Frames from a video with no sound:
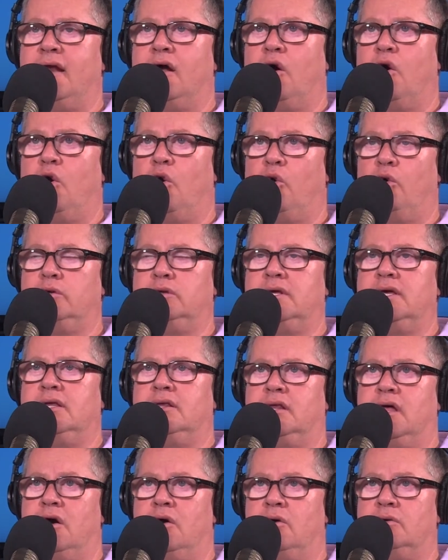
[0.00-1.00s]
at
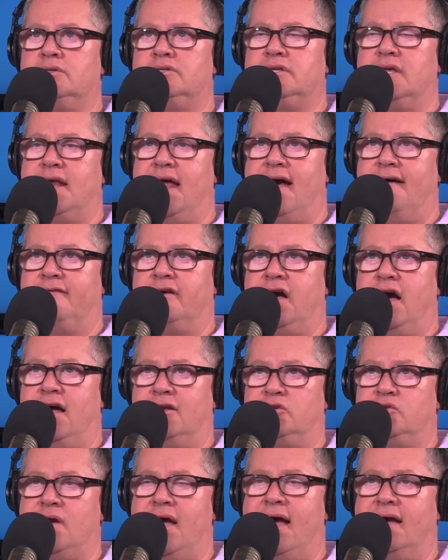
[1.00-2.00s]
only loans that have
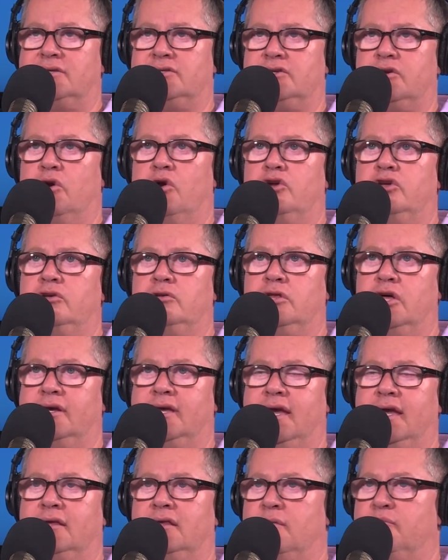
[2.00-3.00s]
contracts, or are you
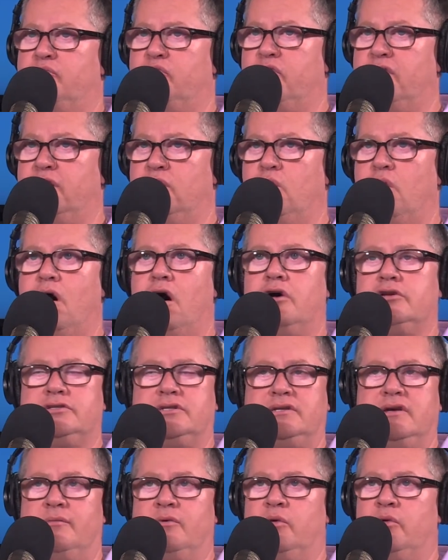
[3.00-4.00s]
looking at
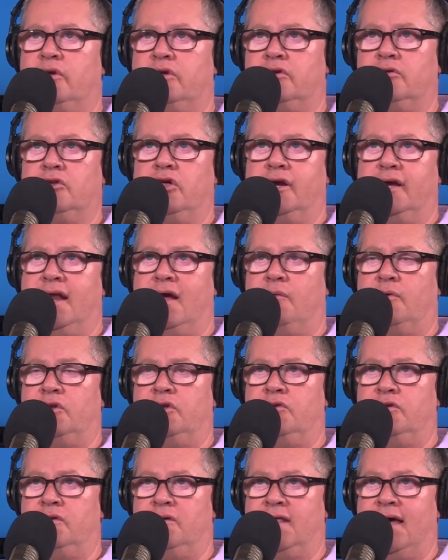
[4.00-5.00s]
pre-quals? Tell me what you're looking at
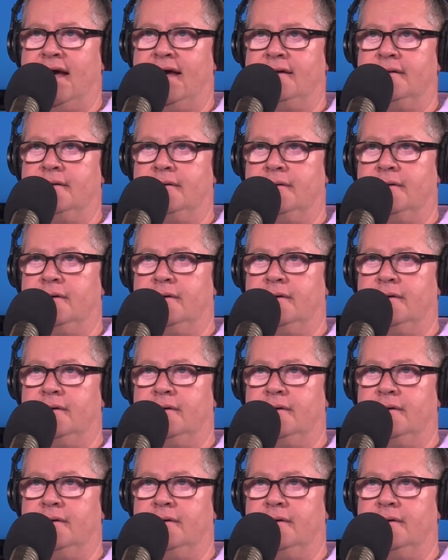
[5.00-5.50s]
when you do that.